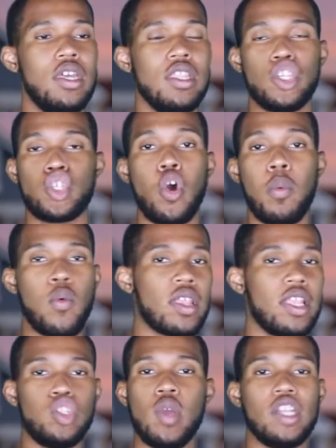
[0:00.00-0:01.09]
the scope of work
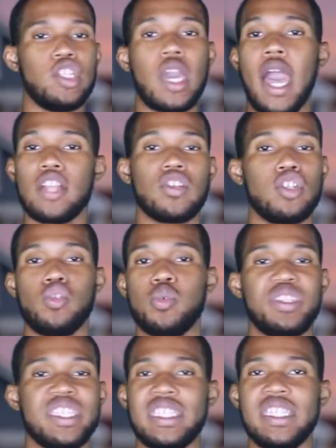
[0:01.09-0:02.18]
that you had your contract to do
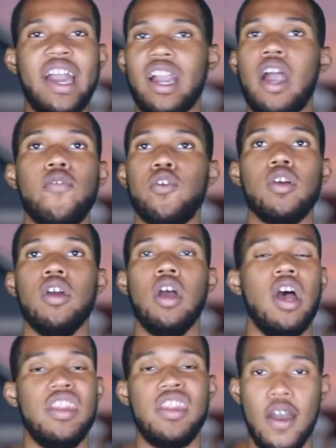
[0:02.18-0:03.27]
does not cover
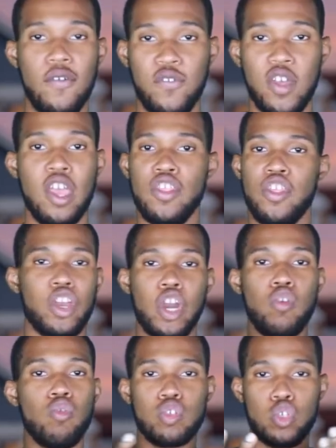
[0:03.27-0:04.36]
enough. They're
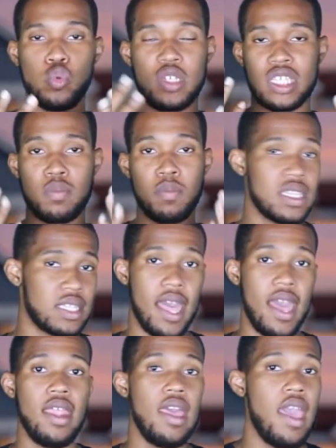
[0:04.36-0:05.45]
going to dismiss
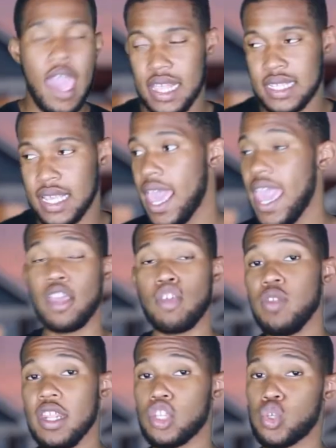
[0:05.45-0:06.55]
that and say, hey, you
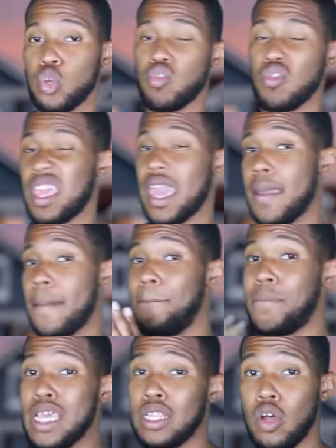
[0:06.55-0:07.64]
need a 2 or 3K
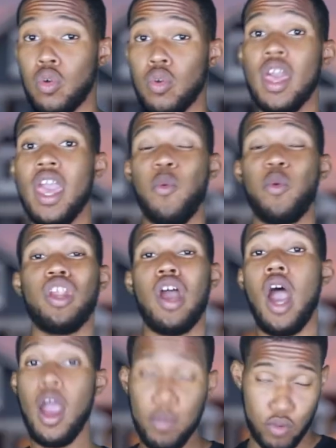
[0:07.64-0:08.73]
B loan, and we're going
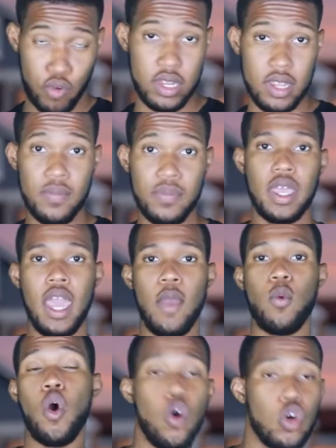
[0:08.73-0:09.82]
to upgrade it, and
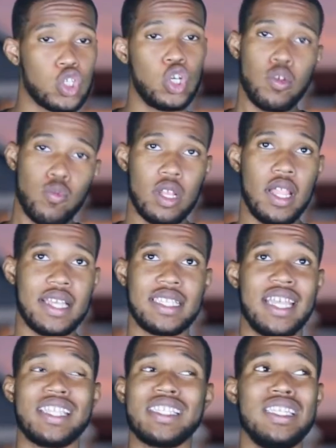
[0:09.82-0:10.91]
we're also going to realize
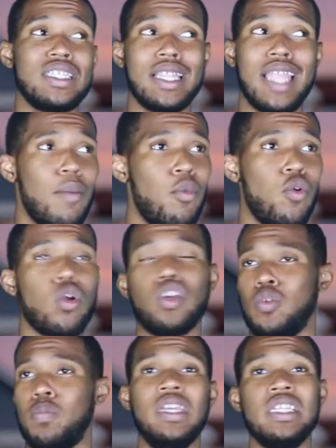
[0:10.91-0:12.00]
that this needs a lot more work, so
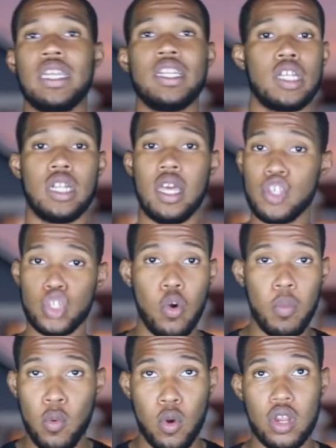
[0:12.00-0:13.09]
please get us another scope
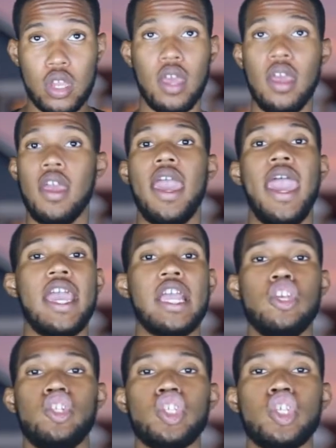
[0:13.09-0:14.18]
of work, and you're
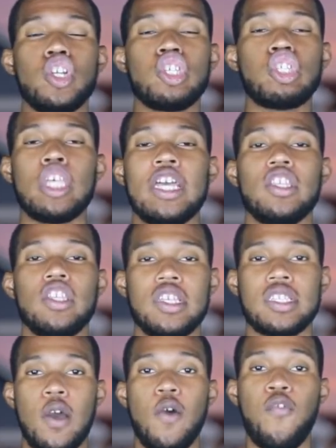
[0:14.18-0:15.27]
just going to set
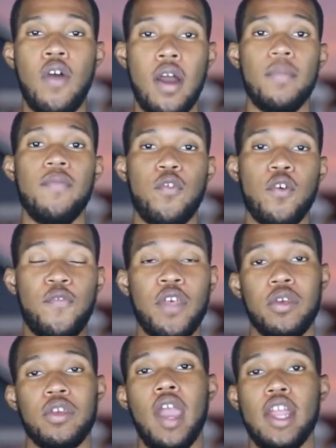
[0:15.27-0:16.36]
yourself up for
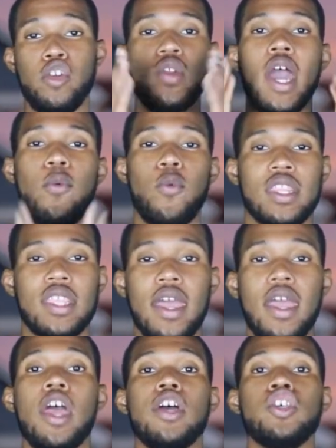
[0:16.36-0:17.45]
failure. I do not want that.
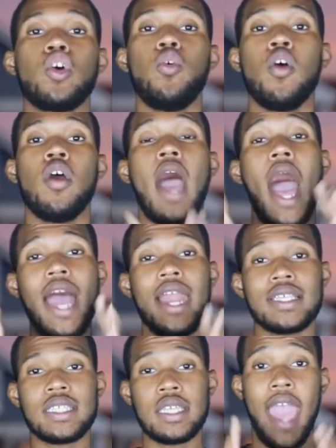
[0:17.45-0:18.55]
So
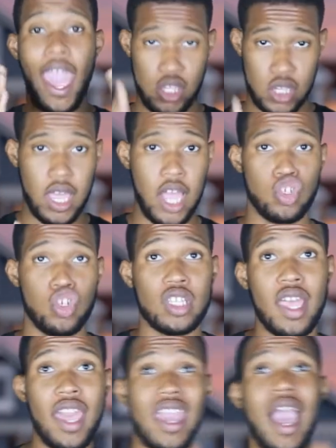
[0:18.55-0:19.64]
honestly, ask your contractor,
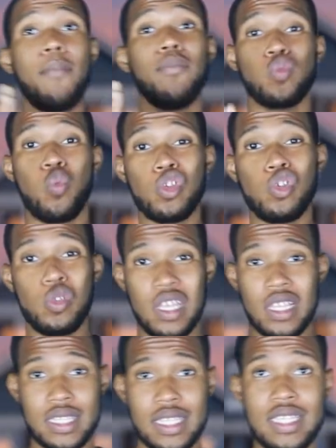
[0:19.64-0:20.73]
hey, how much work do you think
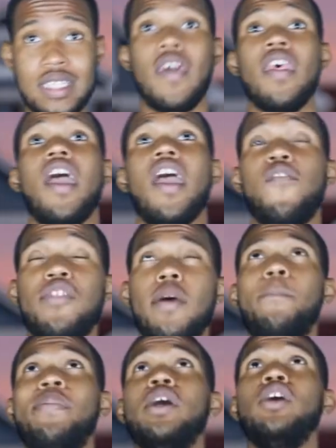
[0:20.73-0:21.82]
this is? If the
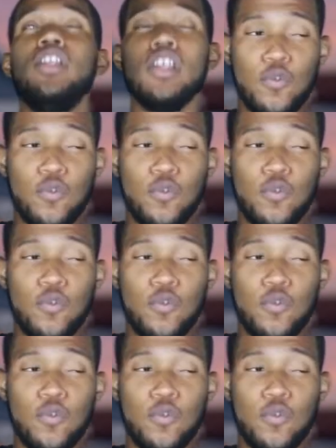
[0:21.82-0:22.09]
building is